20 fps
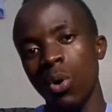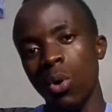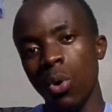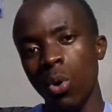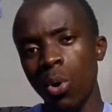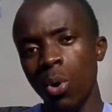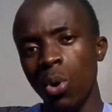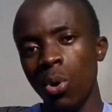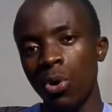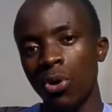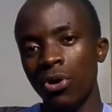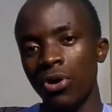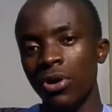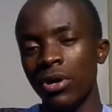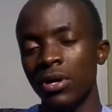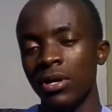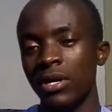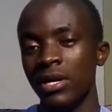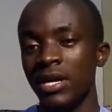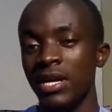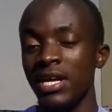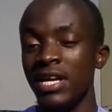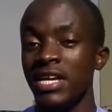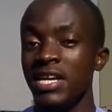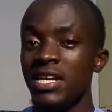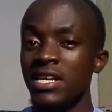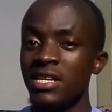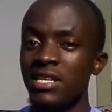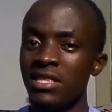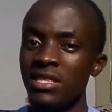or
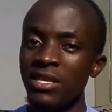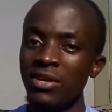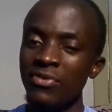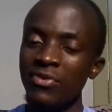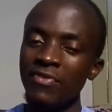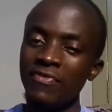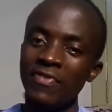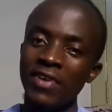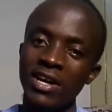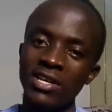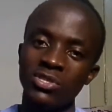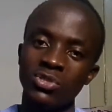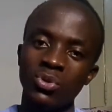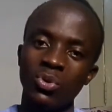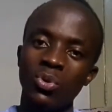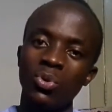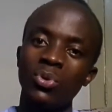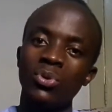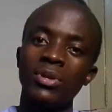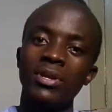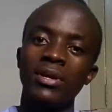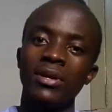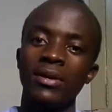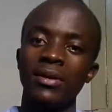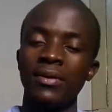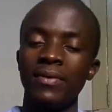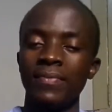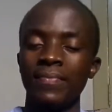in the reverse order.